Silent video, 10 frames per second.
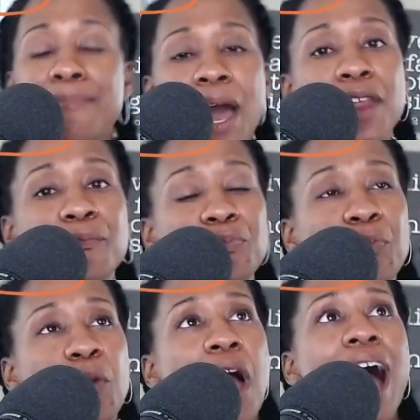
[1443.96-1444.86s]
about it.
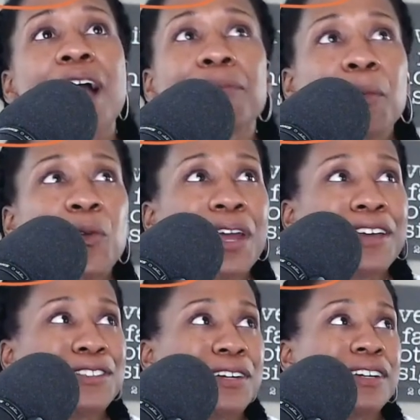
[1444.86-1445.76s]
I remember when I
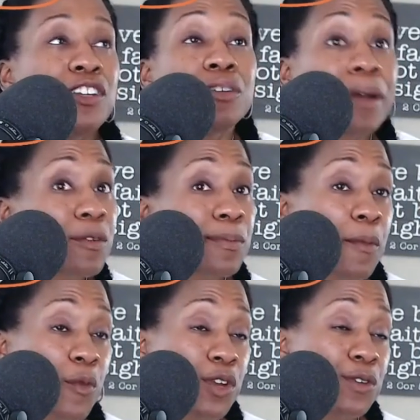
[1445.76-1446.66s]
started, you might
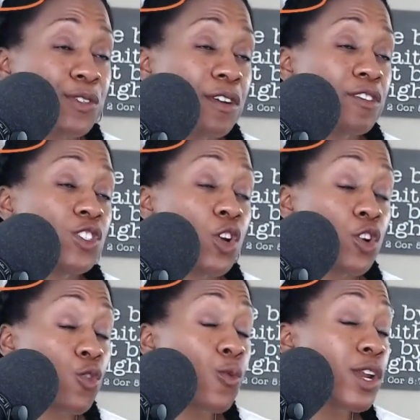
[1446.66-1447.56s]
remember when you start,
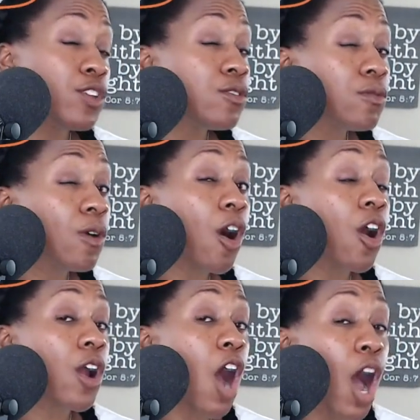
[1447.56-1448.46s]
started or when you
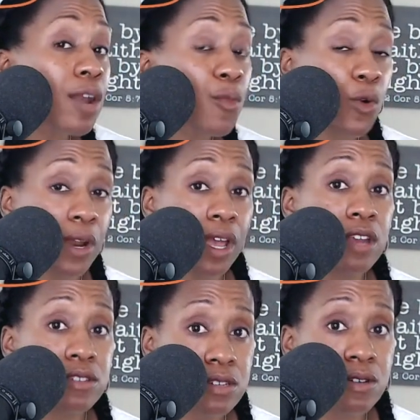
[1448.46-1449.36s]
are onboarding a
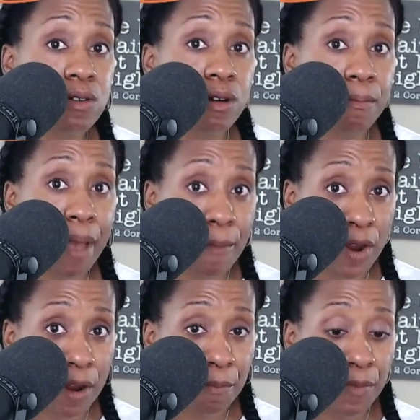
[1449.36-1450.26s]
new
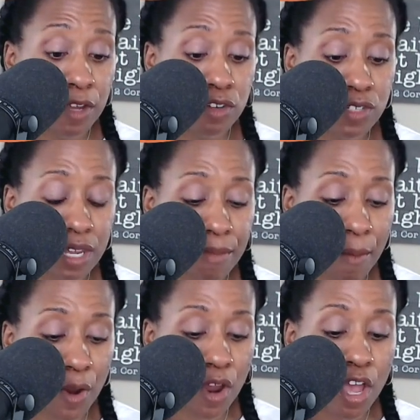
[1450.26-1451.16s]
member, a new team
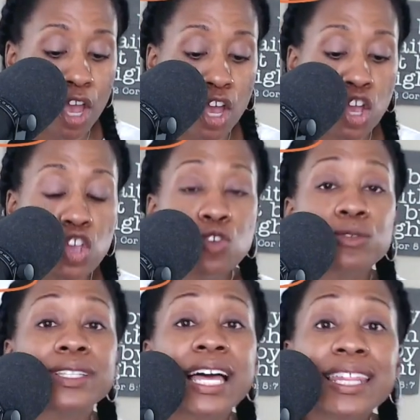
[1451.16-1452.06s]
member. You
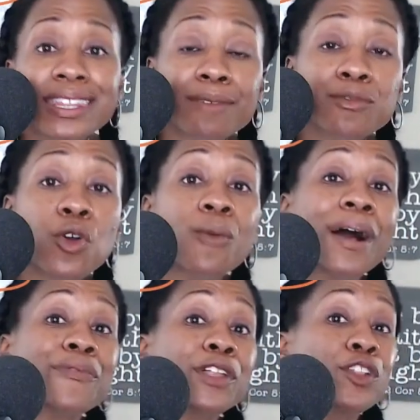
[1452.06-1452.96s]
let, let them know
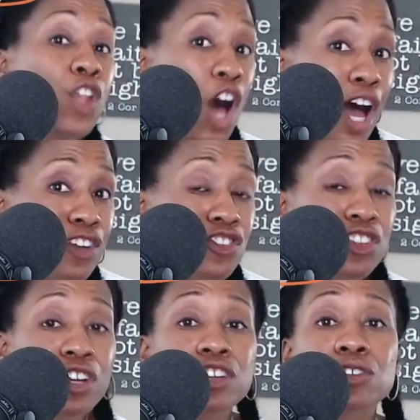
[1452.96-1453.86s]
about the launch.
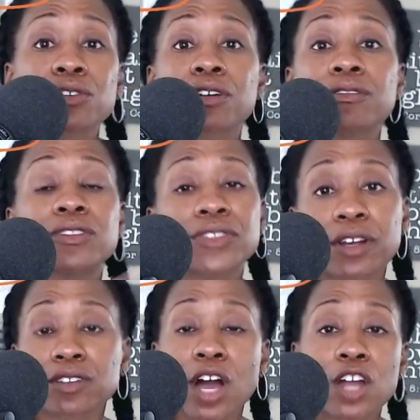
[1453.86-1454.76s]
They're going to do their
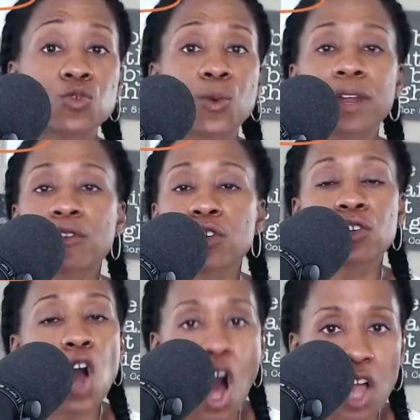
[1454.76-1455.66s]
their launch, whatever you
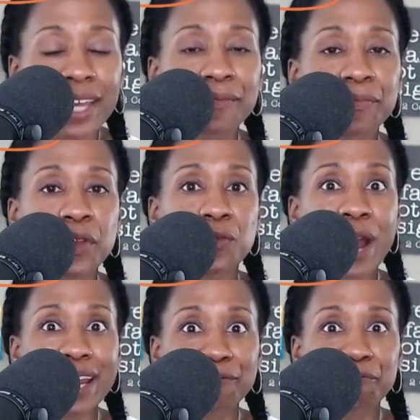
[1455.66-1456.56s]
call it,
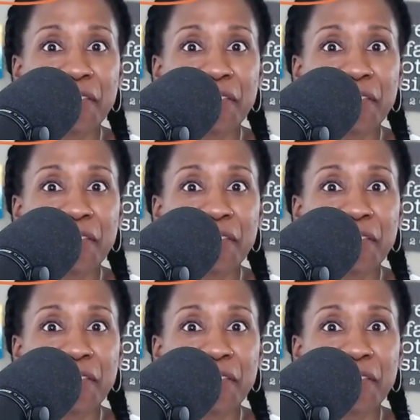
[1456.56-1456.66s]
right?